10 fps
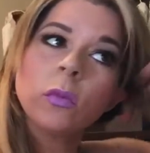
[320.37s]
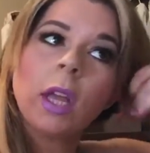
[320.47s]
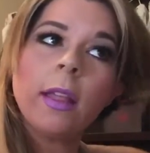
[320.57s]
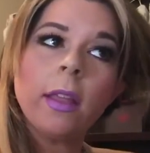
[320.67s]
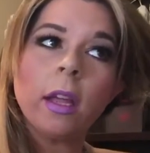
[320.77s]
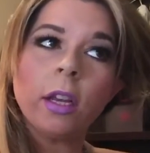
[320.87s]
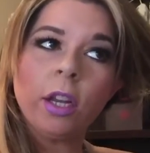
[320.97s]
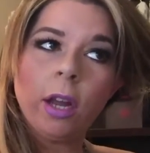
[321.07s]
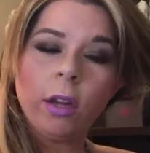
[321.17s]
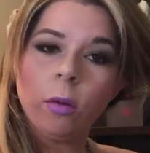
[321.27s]
and then,
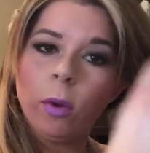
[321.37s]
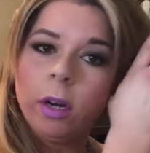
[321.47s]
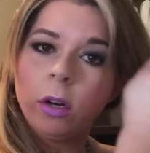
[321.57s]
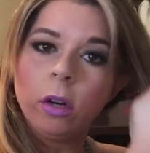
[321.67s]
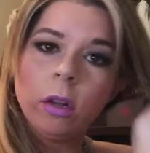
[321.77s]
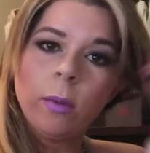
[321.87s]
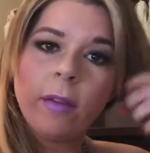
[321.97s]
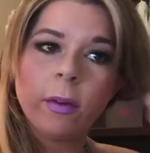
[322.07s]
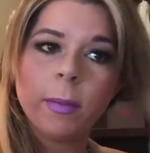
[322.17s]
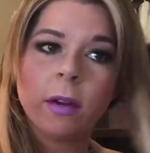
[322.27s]
you know, you'll want to curl away
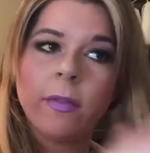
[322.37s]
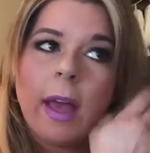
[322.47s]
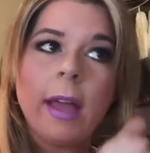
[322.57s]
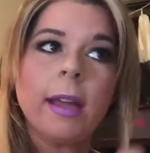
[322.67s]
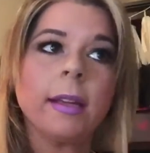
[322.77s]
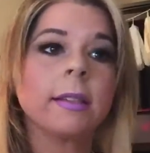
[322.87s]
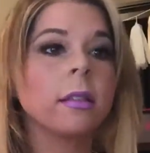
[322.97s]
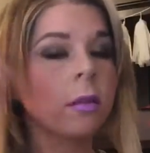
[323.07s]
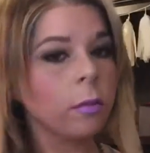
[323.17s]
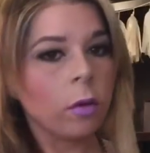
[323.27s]
from your
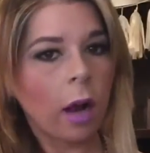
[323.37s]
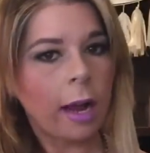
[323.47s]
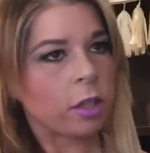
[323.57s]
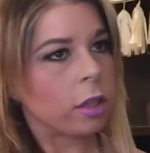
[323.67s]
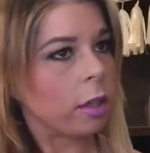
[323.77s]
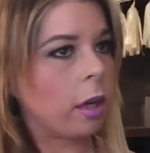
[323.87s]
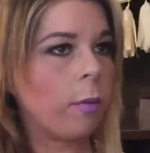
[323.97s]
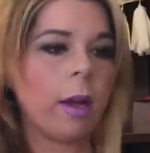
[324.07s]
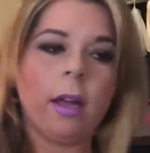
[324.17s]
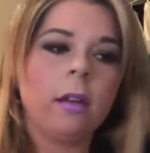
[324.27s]
face. Or actually, you know
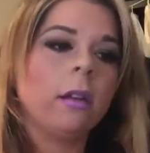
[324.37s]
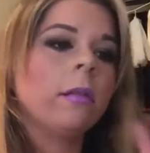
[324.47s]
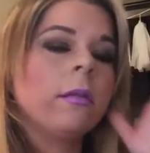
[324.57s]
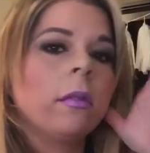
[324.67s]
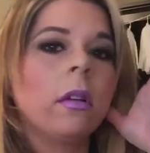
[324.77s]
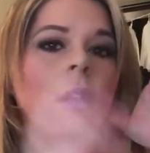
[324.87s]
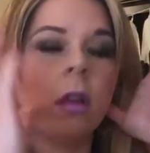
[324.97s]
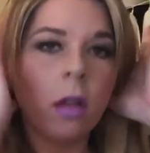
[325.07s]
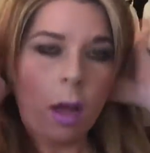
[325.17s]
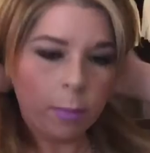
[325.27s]
what?
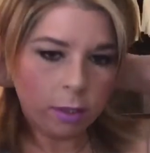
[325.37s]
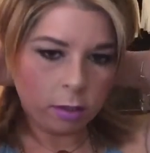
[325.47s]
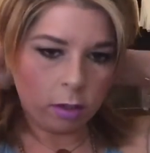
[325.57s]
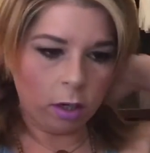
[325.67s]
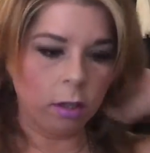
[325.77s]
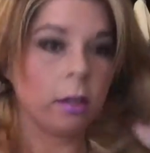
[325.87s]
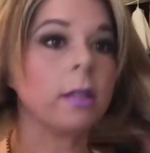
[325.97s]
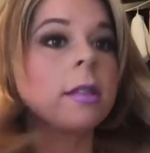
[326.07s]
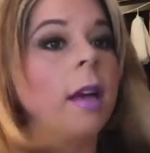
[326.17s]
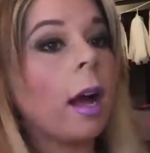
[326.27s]
I'm going to start on
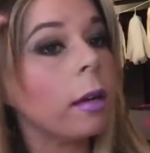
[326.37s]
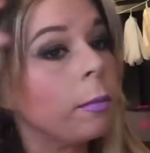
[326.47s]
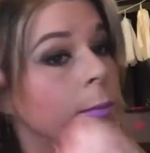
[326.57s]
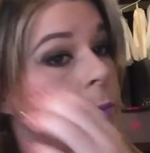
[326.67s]
this side.